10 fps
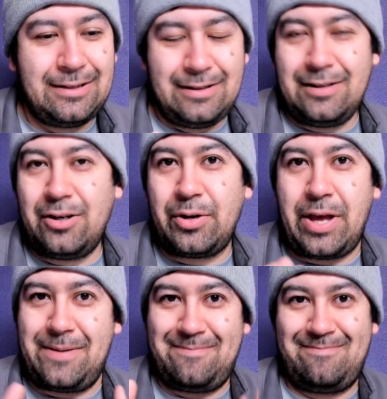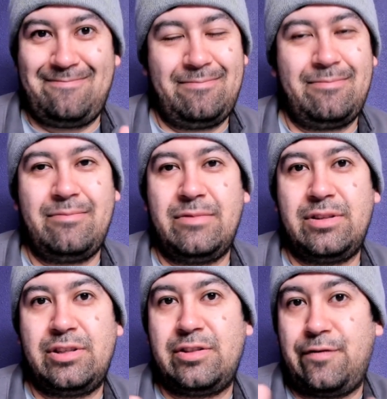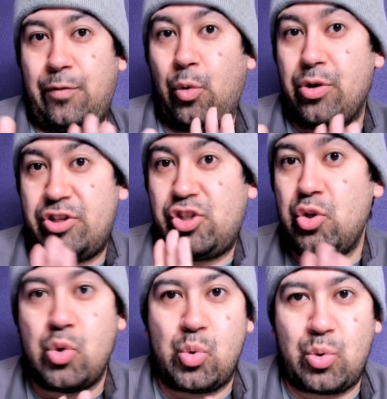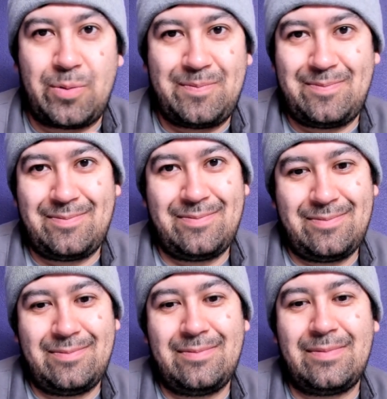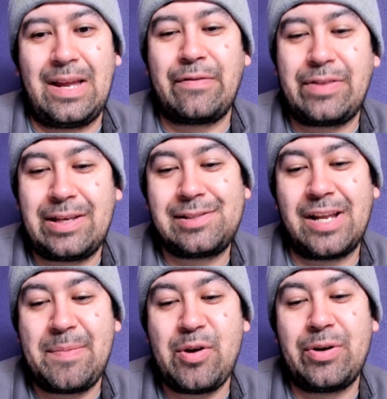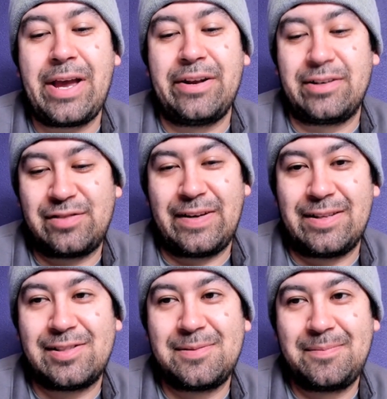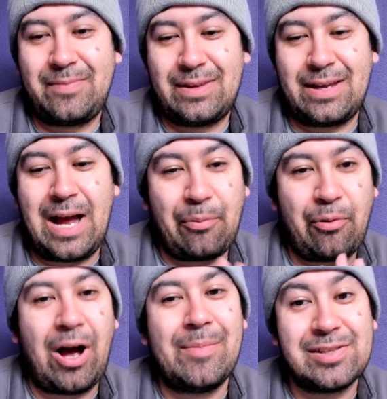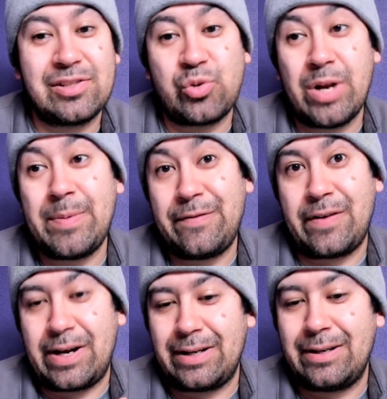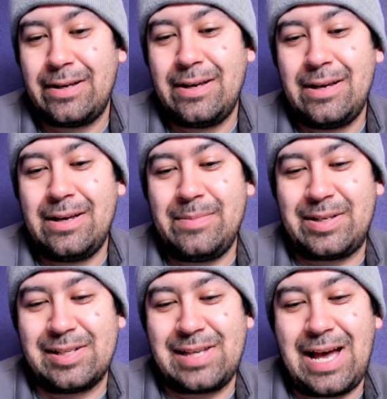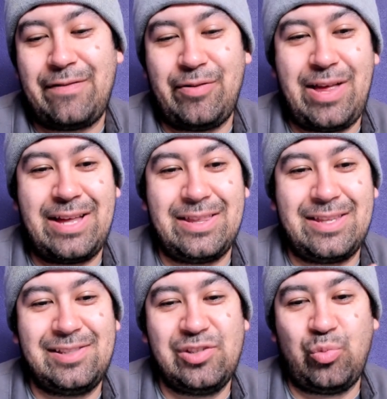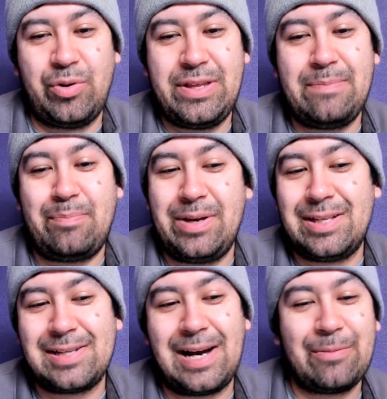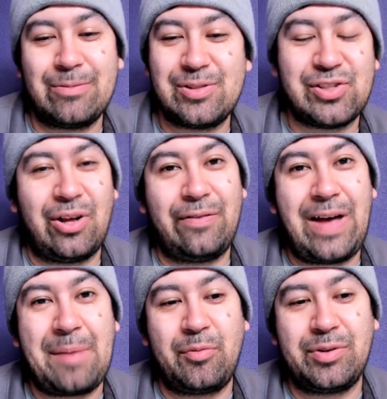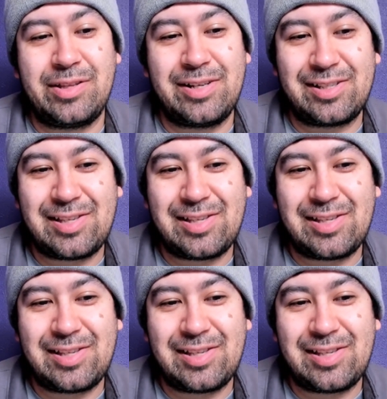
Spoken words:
Okay, it's 4-2. Everything's going to be okay, Ducks fans. I promise it's going to be fine. Because after that, this is where the big-time resolve happened with the Ducks.